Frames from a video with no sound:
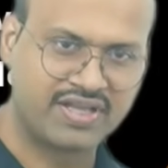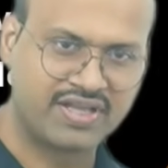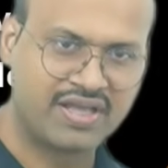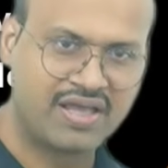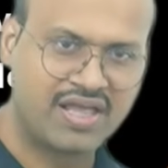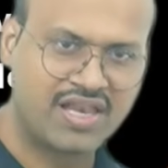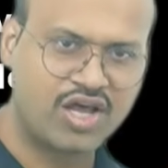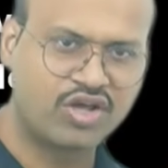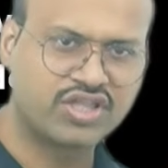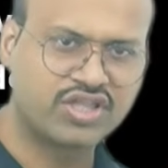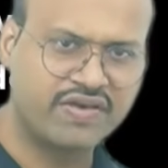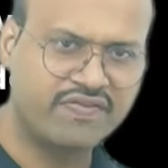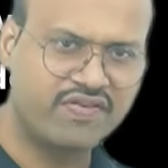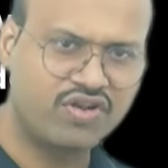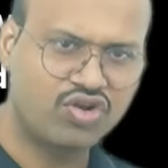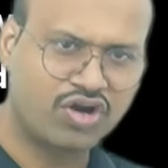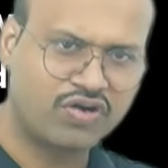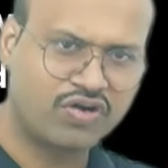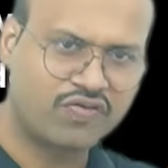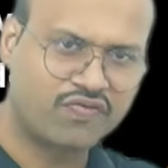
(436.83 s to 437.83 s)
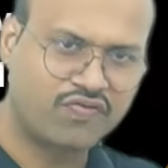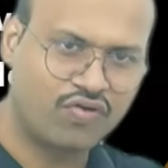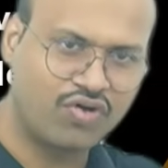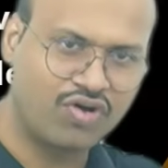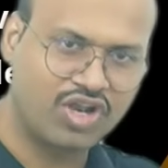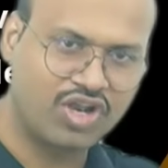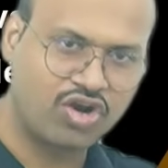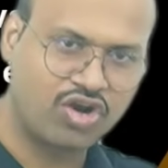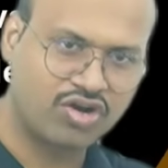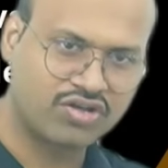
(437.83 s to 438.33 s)
Now they will not flow
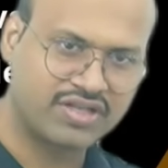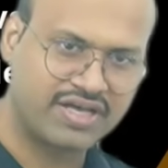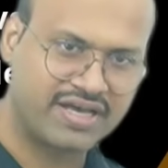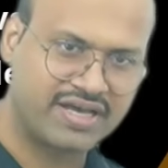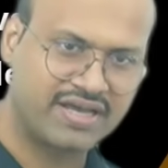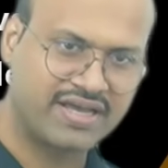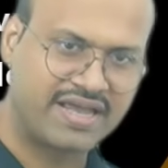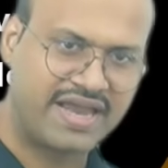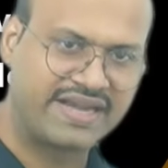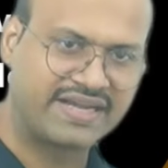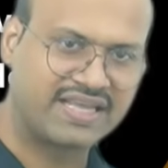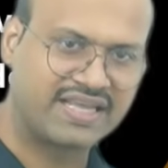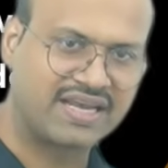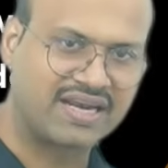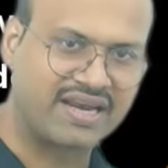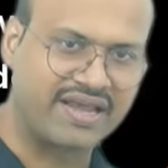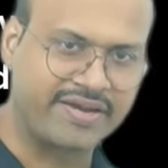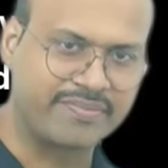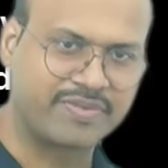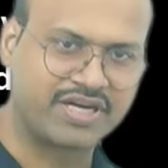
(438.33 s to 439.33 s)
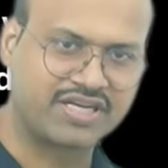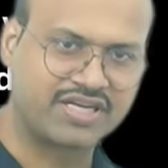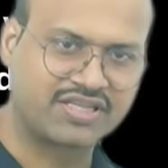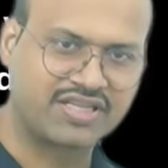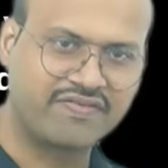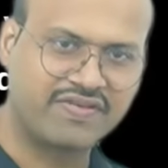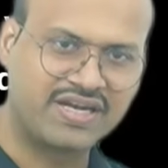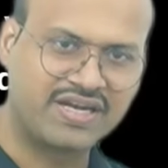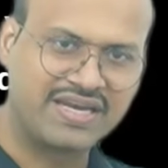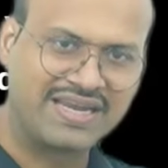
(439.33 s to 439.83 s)
along the anticline, but they
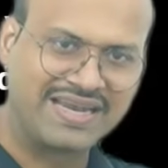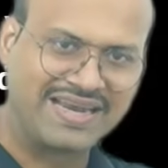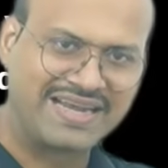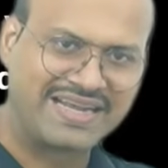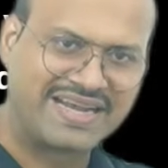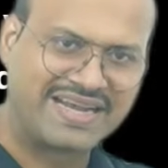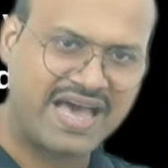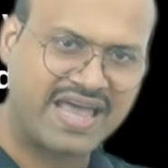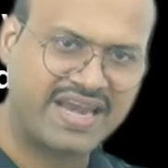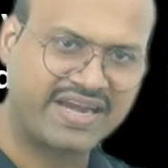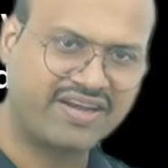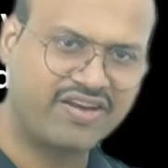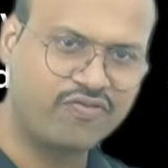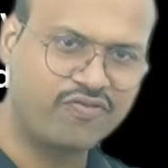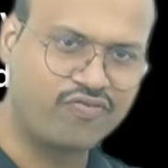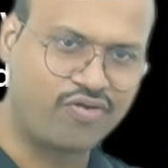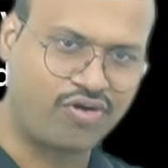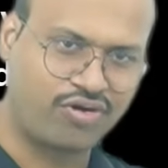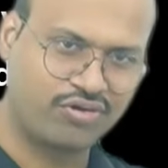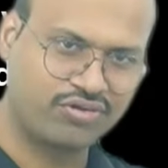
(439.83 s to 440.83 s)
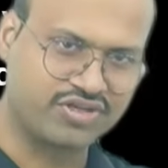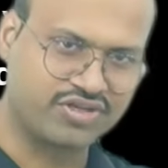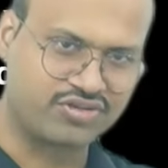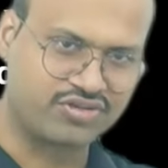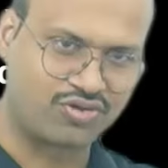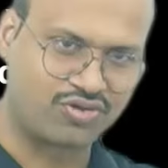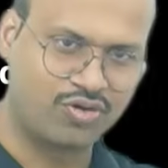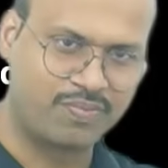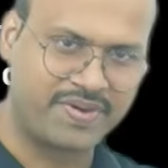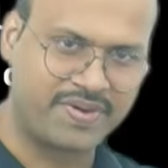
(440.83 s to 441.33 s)
will directly follow the
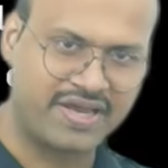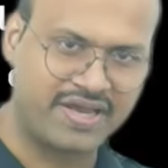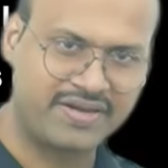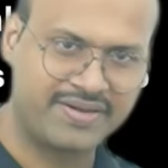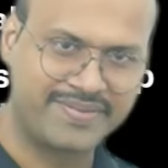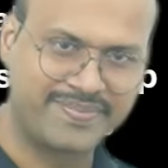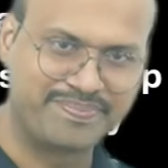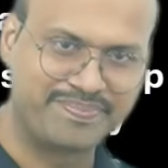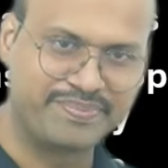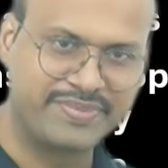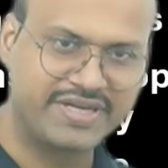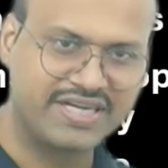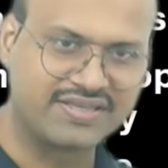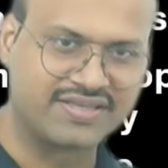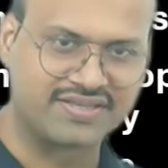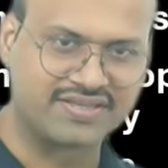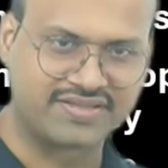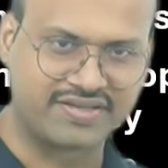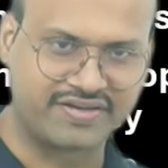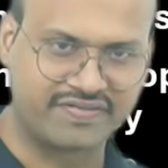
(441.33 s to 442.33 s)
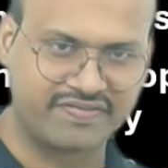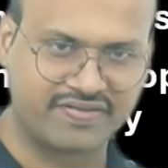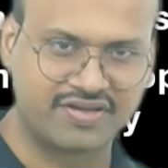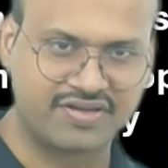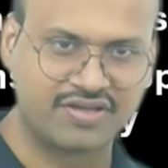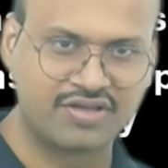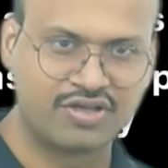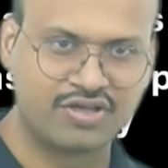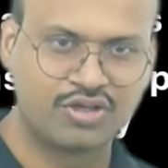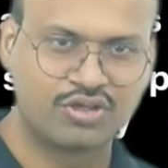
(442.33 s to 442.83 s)
slope and meet this river.
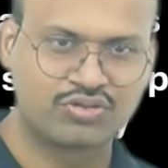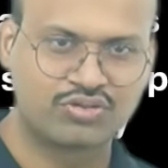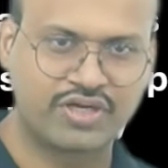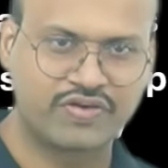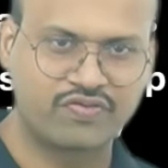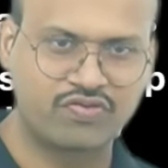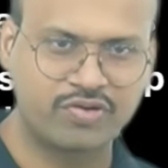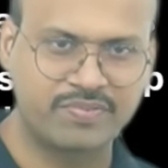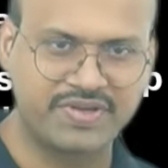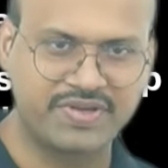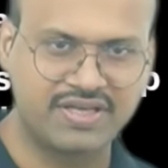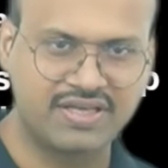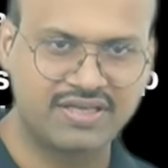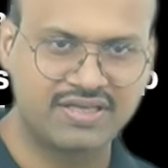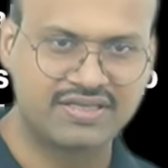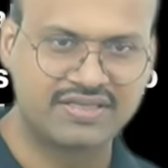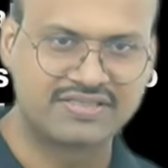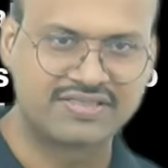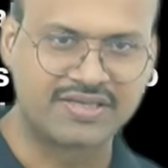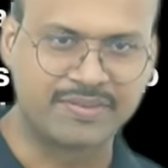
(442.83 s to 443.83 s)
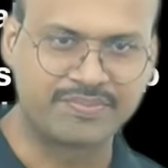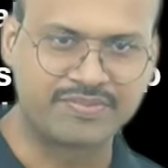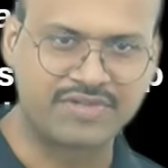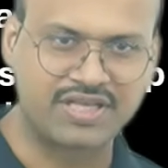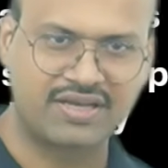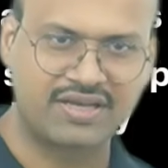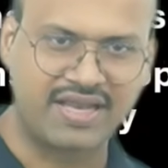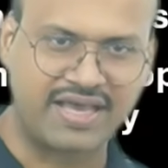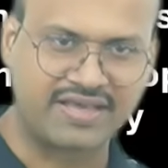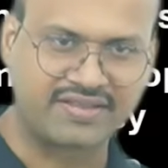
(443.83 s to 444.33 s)
It would be
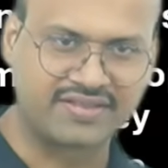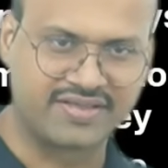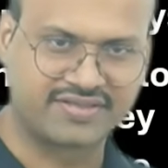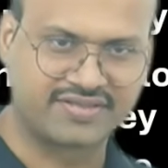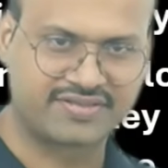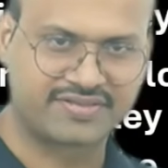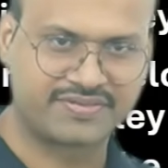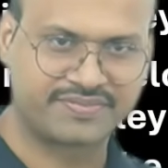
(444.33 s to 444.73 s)
something like this.